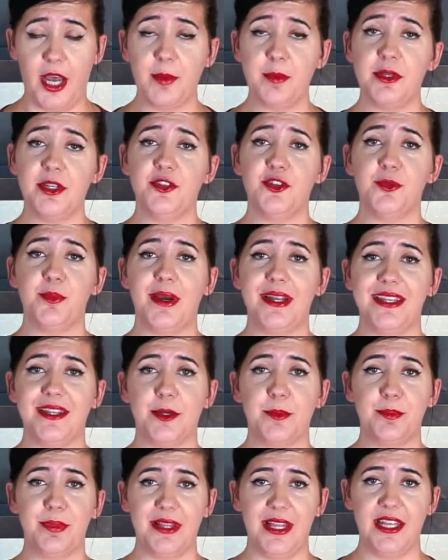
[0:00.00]
I'm going to do mine
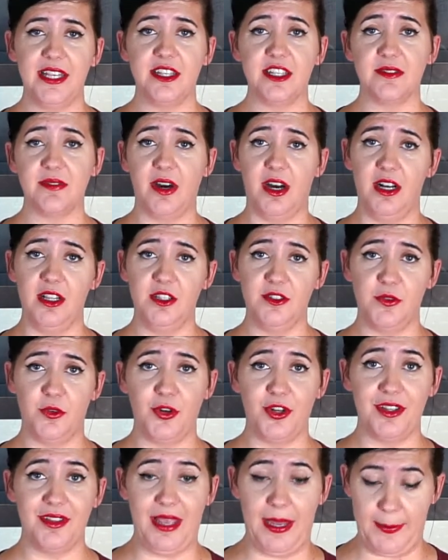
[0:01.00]
in a blend of olive
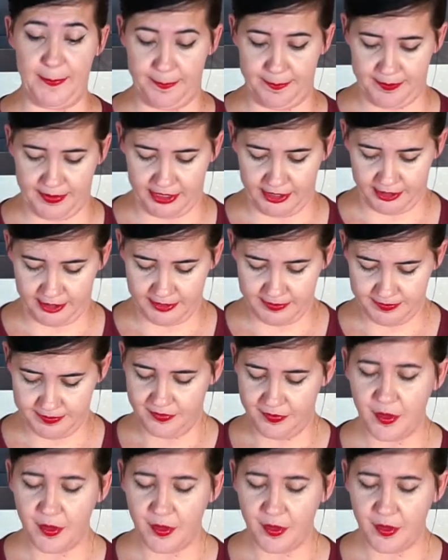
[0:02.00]
oil and butter.